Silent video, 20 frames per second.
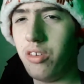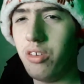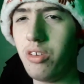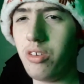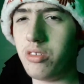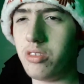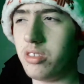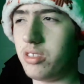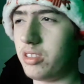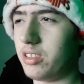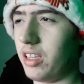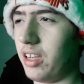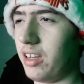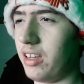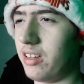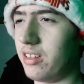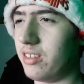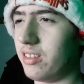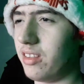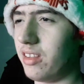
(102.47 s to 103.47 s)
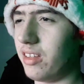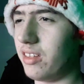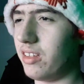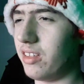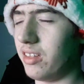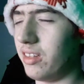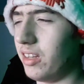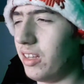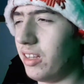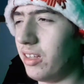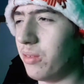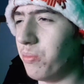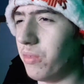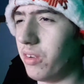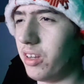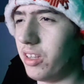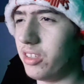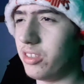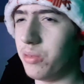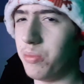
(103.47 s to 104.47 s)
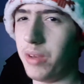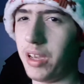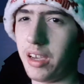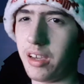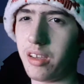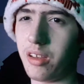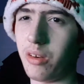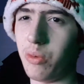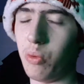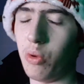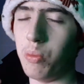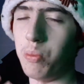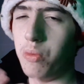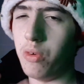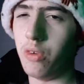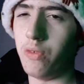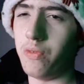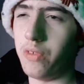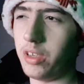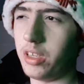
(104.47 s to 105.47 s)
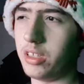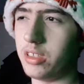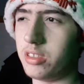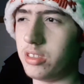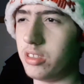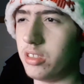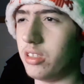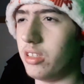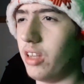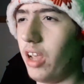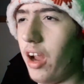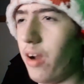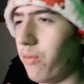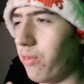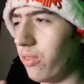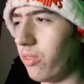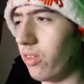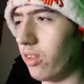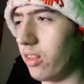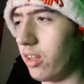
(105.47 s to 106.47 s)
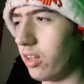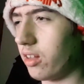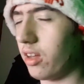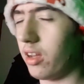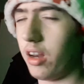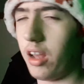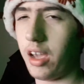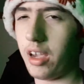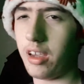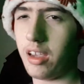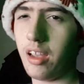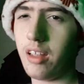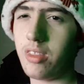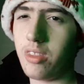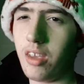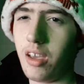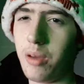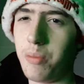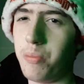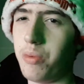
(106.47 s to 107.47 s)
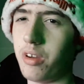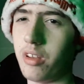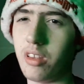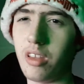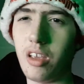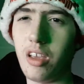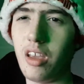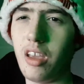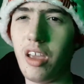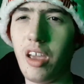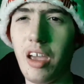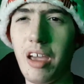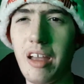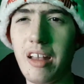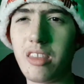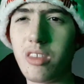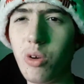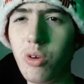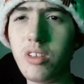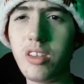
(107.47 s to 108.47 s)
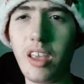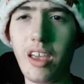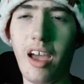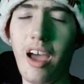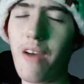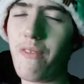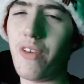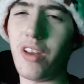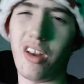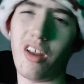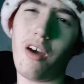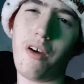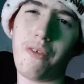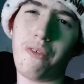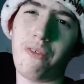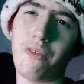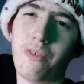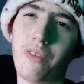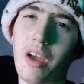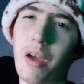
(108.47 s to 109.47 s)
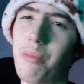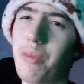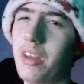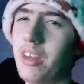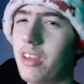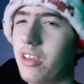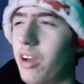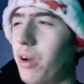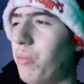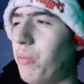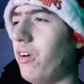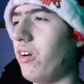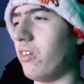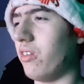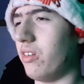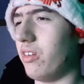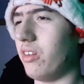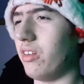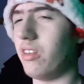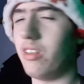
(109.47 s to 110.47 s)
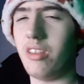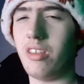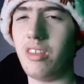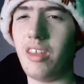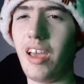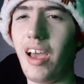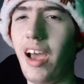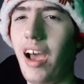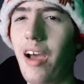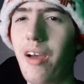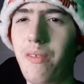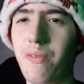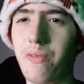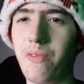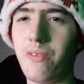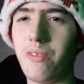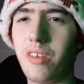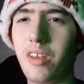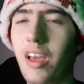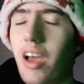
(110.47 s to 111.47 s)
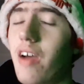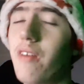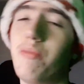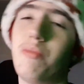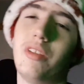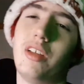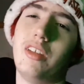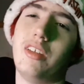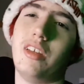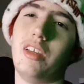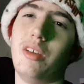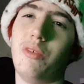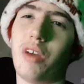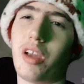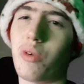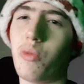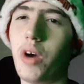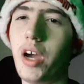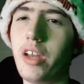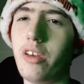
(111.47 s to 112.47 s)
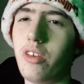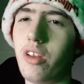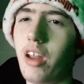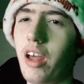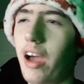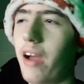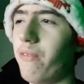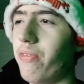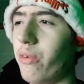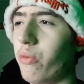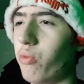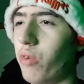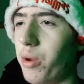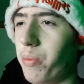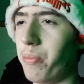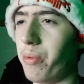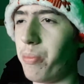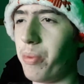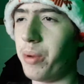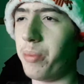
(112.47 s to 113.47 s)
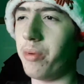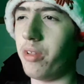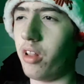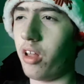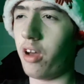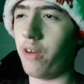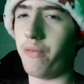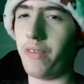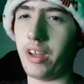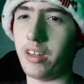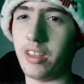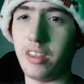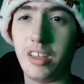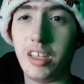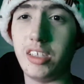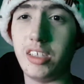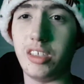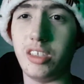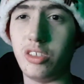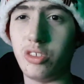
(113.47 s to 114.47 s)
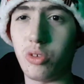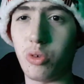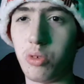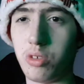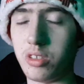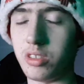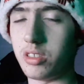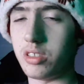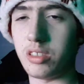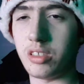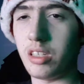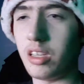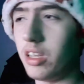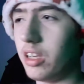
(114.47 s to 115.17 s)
understand that they need the money to make the movies and everything like that. I get that, but don't they have enough? I mean, come on. They have plenty. Like, why do they have to rip people off at Disney stores?